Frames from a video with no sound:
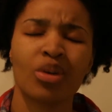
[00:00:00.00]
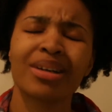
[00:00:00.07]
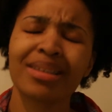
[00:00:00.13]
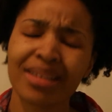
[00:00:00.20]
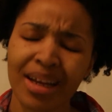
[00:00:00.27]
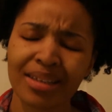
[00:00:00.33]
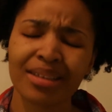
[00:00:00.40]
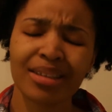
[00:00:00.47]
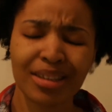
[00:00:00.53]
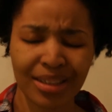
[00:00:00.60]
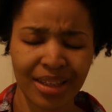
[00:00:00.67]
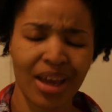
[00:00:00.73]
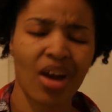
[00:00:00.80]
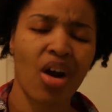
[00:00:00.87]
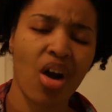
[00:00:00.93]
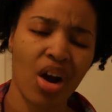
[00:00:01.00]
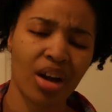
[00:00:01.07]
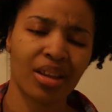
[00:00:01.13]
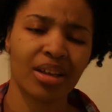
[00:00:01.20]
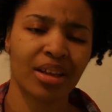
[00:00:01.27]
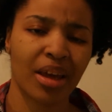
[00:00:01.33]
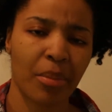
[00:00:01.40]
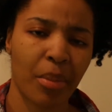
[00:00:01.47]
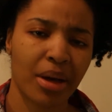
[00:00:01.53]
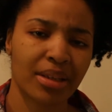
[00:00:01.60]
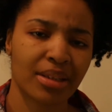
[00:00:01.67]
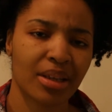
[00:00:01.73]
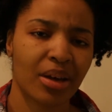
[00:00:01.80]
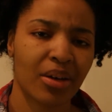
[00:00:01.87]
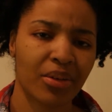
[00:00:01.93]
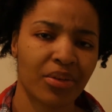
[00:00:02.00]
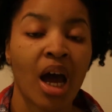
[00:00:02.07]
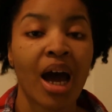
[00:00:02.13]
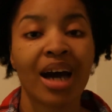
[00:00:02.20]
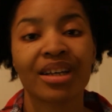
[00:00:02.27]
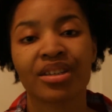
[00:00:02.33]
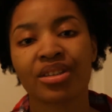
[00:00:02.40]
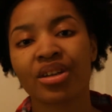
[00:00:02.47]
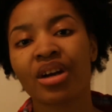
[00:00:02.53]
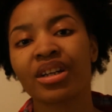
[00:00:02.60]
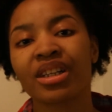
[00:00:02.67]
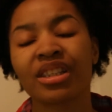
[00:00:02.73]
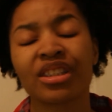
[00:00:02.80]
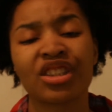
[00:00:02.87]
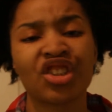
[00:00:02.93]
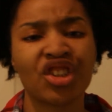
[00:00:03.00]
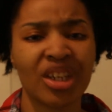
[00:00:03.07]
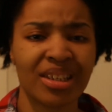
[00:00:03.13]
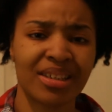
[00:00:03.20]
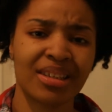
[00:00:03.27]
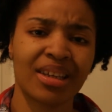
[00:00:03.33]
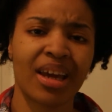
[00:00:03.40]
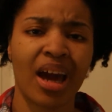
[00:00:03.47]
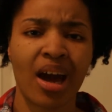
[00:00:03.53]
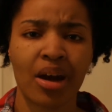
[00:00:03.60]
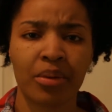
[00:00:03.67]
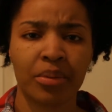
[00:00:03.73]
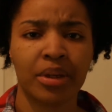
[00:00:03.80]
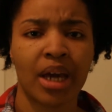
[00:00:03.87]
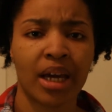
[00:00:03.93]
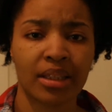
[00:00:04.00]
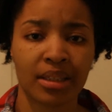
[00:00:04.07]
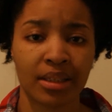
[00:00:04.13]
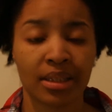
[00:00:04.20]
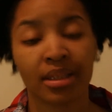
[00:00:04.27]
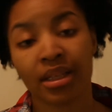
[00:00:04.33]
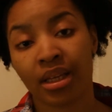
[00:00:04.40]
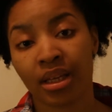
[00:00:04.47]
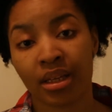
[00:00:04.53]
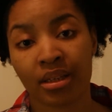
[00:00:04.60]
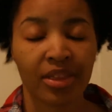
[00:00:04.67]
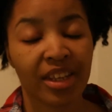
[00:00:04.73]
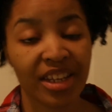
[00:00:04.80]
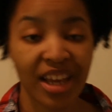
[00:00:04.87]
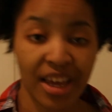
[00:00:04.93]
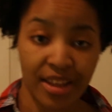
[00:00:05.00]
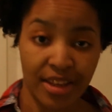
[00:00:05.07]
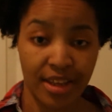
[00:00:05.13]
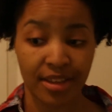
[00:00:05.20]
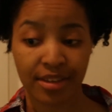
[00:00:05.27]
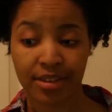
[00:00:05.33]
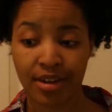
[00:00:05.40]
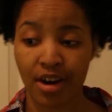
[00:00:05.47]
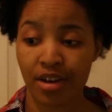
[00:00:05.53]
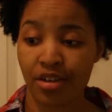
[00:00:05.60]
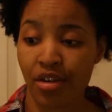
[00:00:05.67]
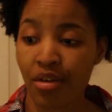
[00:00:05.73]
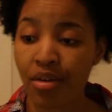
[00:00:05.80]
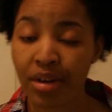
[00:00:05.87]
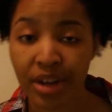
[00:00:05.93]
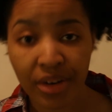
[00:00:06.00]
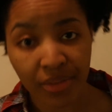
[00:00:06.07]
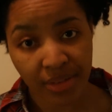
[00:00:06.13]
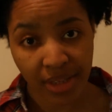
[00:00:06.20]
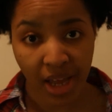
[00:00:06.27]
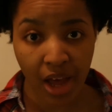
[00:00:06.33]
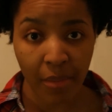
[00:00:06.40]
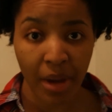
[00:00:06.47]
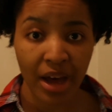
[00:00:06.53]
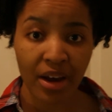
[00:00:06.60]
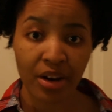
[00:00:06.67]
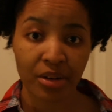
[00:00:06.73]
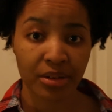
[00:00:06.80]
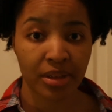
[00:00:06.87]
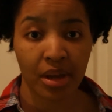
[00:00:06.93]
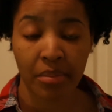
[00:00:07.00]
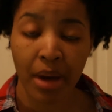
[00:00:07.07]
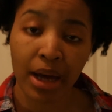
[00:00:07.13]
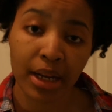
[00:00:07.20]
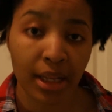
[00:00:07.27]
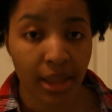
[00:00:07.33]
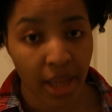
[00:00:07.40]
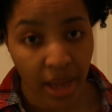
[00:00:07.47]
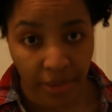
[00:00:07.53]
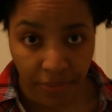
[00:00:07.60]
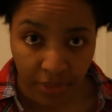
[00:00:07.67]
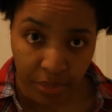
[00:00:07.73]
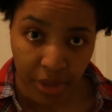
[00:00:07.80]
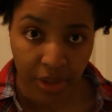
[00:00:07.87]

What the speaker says: Once I took that hard look at myself, I started adjusting how I reacted to things. The net didn't start going every time I heard something I didn't like from